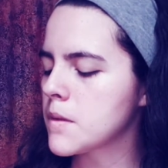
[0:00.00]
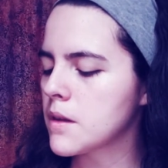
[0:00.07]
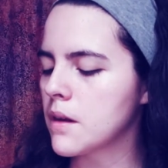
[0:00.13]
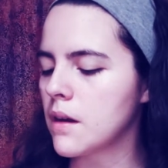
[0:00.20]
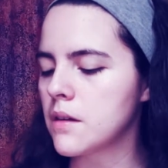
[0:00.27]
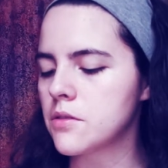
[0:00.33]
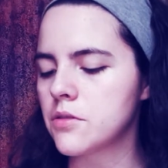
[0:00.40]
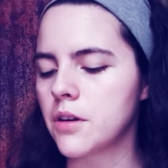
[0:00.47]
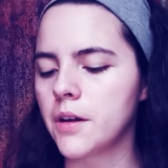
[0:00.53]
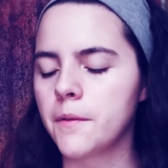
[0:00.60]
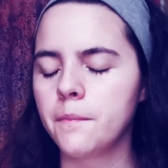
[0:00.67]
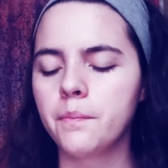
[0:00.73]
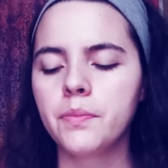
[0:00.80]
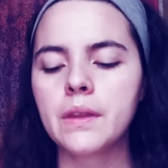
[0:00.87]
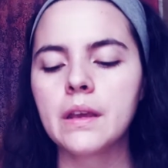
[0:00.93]
Contrary.
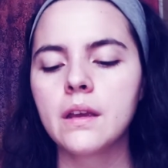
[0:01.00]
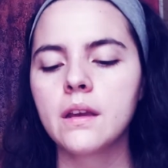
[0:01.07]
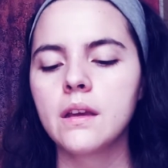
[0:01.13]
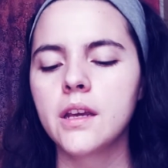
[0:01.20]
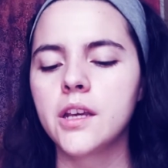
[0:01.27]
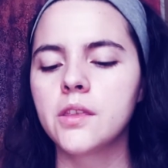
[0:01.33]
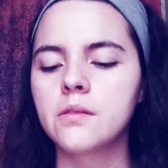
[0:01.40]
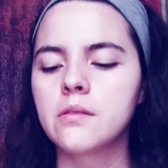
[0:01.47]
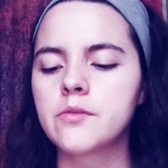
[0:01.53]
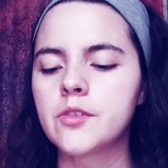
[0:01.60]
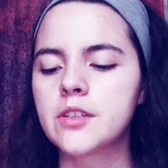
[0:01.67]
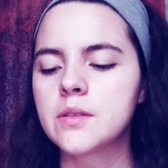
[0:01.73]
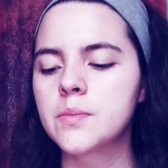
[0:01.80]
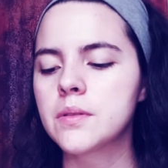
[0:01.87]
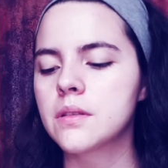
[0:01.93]
In the
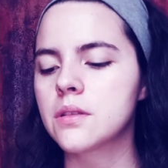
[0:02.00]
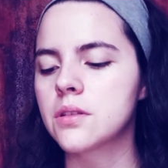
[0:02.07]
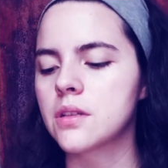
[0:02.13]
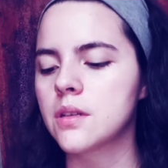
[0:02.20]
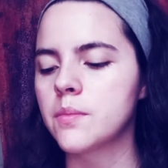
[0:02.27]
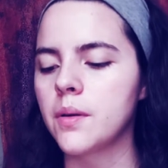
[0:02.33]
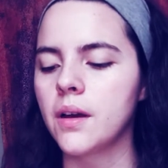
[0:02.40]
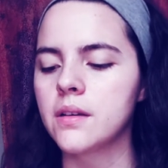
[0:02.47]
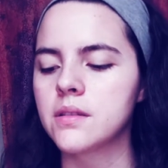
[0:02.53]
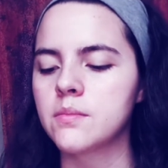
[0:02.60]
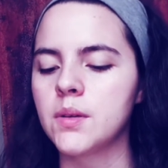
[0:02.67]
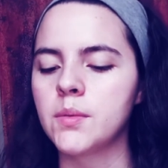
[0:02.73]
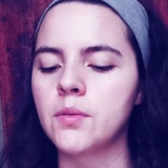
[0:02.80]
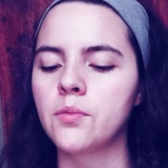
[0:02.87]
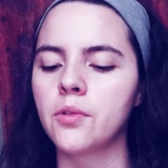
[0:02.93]
reverse position, possum
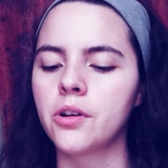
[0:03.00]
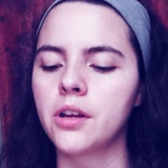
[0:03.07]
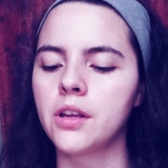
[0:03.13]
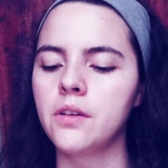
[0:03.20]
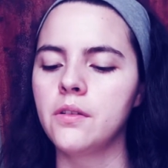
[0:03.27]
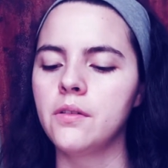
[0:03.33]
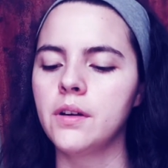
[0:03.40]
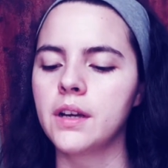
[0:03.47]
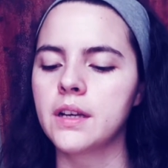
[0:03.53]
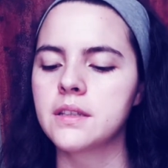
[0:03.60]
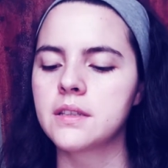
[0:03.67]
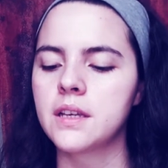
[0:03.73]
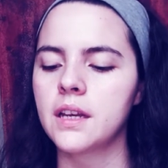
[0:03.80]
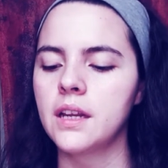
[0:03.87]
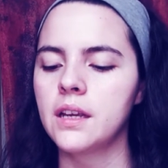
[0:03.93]
may be warning you
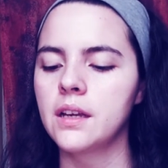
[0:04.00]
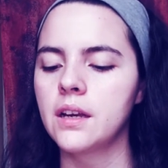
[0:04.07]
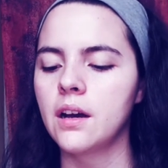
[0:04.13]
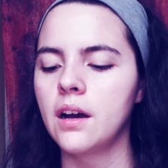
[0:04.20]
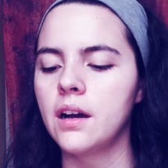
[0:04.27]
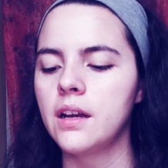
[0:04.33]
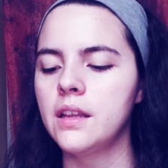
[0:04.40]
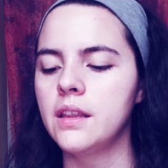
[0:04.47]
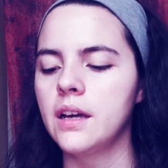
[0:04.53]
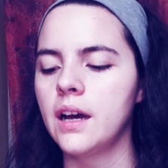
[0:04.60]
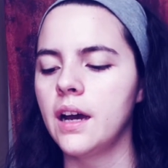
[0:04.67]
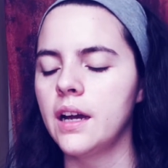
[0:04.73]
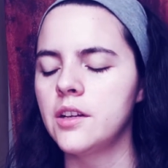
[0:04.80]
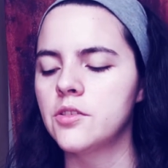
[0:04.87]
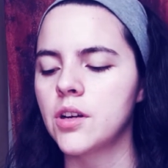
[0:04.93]
against getting caught in the
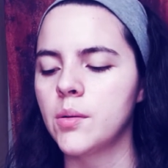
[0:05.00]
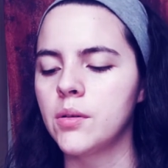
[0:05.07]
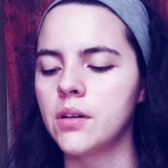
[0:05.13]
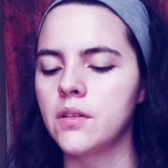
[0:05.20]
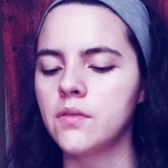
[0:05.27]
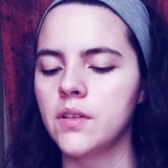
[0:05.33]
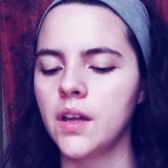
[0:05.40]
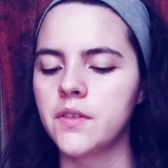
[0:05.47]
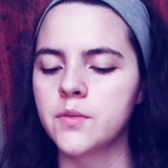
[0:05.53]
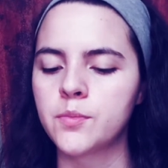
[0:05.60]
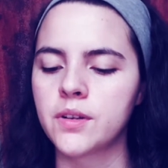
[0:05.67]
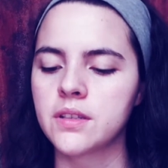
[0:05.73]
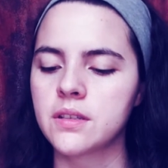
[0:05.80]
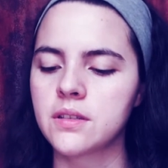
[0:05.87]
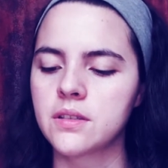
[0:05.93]
high drama of life's
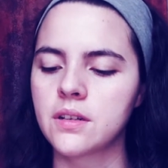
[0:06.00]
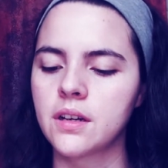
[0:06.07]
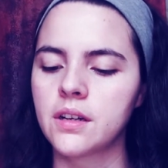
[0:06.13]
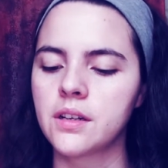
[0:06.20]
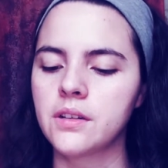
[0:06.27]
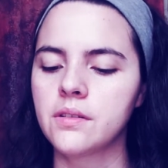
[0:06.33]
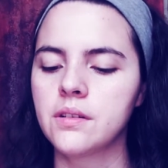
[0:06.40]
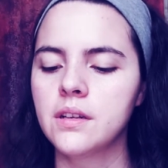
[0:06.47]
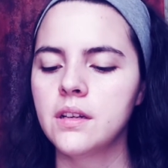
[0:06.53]
present scenario.